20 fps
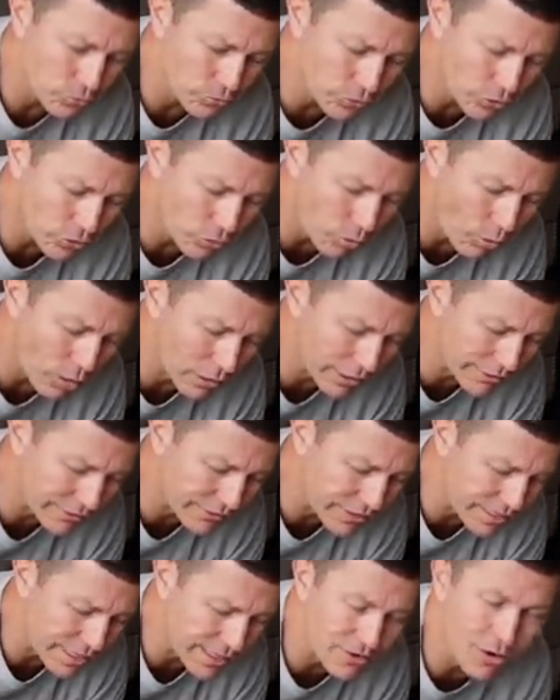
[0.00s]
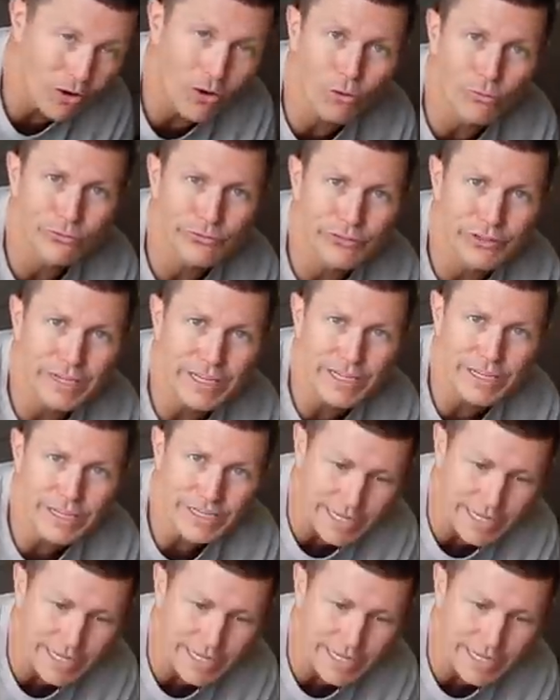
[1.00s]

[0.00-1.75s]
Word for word: the quality of the